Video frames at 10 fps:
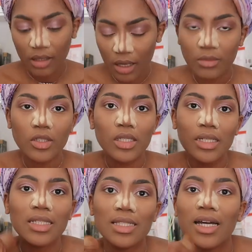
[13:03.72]
I'm just
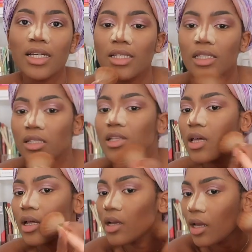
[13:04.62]
gonna dust
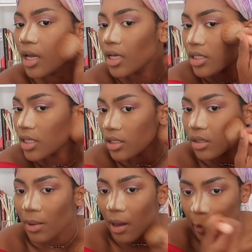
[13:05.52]
that excess
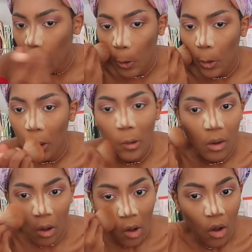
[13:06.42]
powder
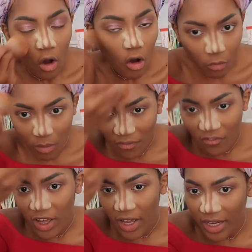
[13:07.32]
off my
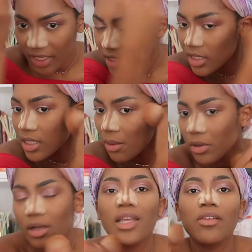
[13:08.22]
face. I'm
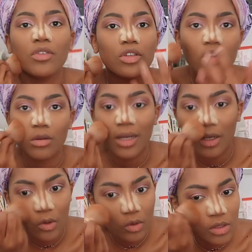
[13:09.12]
gonna leave this on my
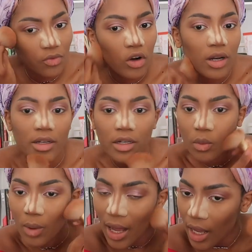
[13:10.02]
nose for a
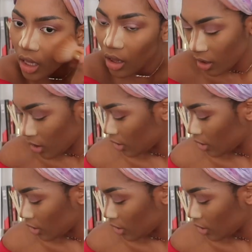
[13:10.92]
little while.